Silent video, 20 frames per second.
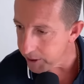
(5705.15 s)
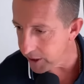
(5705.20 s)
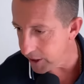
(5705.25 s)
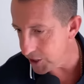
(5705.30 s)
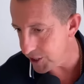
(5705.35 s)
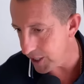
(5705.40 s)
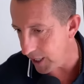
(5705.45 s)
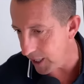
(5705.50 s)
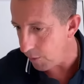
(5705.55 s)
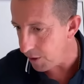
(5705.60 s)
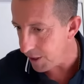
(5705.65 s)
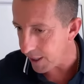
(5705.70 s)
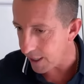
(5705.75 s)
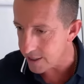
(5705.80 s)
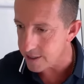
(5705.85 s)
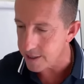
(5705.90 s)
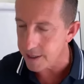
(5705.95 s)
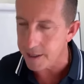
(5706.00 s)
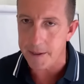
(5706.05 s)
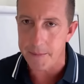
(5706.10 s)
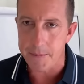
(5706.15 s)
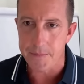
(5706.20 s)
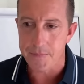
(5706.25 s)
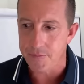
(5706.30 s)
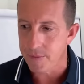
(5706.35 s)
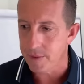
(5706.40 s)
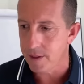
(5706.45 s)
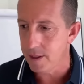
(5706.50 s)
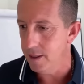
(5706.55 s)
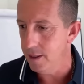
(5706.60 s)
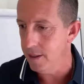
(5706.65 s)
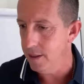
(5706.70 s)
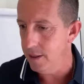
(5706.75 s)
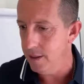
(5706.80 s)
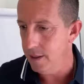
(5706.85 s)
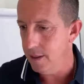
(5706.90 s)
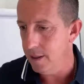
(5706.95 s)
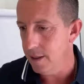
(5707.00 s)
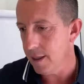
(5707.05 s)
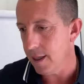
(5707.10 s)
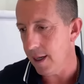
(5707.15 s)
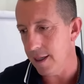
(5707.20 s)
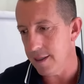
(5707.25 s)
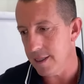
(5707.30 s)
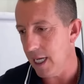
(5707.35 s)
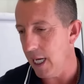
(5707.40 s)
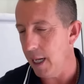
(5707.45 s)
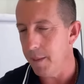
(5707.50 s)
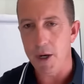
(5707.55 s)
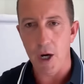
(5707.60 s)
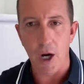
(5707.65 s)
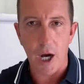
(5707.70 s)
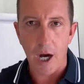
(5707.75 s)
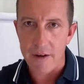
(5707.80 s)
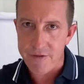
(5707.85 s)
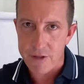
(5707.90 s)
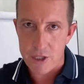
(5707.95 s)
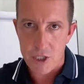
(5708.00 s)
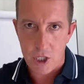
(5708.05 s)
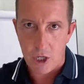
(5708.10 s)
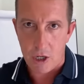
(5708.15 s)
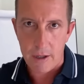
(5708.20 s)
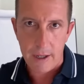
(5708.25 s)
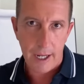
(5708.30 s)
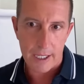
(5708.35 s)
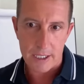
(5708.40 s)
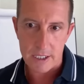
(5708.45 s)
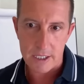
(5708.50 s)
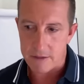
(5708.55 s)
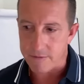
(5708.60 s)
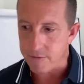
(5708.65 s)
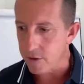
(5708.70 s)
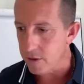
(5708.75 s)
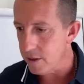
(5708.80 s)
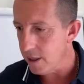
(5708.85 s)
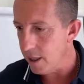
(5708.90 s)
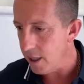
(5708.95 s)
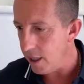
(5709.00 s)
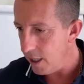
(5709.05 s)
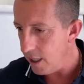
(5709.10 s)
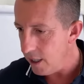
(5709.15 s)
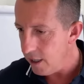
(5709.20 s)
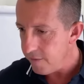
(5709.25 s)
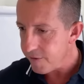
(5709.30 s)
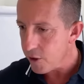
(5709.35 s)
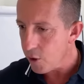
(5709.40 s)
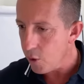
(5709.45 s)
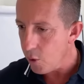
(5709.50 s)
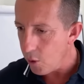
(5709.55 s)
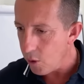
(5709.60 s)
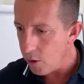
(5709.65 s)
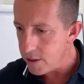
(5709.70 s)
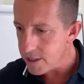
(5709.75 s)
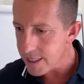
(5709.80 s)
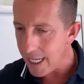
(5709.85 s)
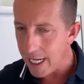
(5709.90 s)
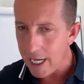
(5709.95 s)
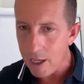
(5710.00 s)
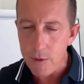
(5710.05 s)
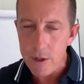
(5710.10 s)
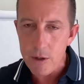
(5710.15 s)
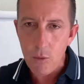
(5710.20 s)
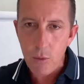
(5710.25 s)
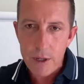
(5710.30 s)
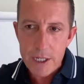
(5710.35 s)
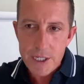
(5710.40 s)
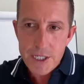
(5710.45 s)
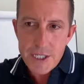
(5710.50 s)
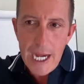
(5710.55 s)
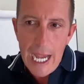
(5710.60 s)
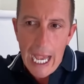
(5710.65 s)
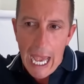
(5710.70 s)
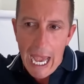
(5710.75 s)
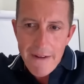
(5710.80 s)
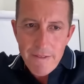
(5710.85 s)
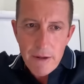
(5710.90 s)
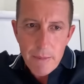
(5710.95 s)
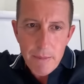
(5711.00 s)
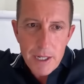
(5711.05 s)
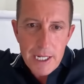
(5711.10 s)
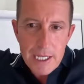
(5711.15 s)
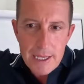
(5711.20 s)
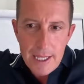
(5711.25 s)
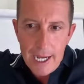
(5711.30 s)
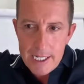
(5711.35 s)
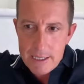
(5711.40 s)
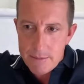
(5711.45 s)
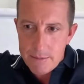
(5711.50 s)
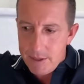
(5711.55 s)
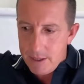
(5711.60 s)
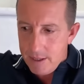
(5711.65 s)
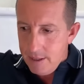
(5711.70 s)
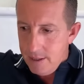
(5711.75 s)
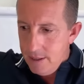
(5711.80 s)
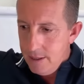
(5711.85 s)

Put in the chat. What do you guys think? Guys, I'm an off the chart extrovert. Of course, I would wish everybody liked me.